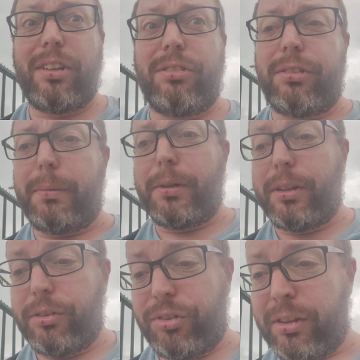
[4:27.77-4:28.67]
century,
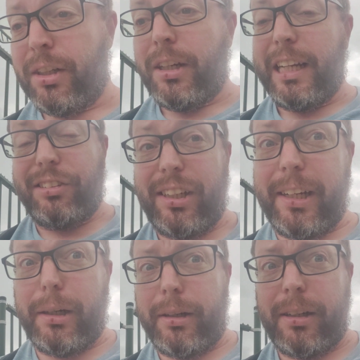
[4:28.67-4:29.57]
because it's
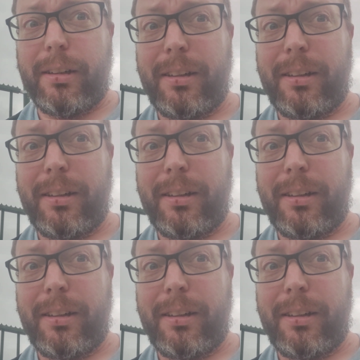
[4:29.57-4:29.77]
here.